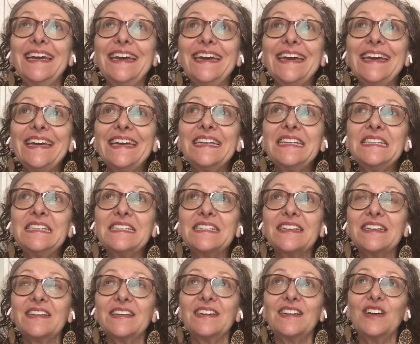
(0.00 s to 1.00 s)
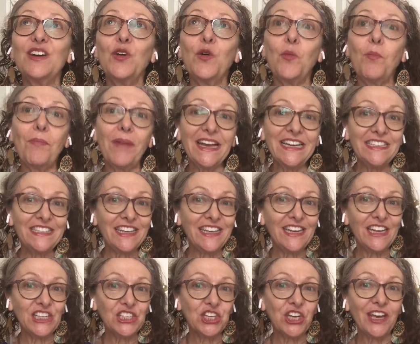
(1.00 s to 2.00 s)
And my
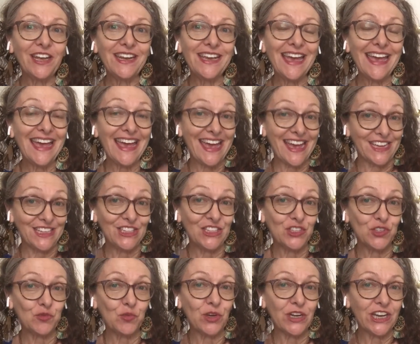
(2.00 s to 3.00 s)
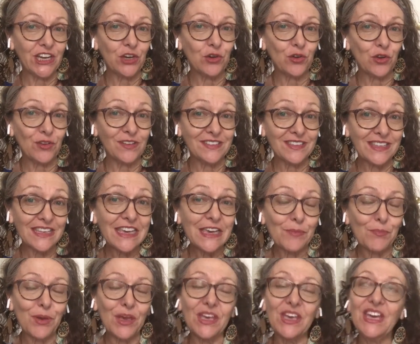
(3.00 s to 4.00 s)
dinacharya ends when I go to sleep.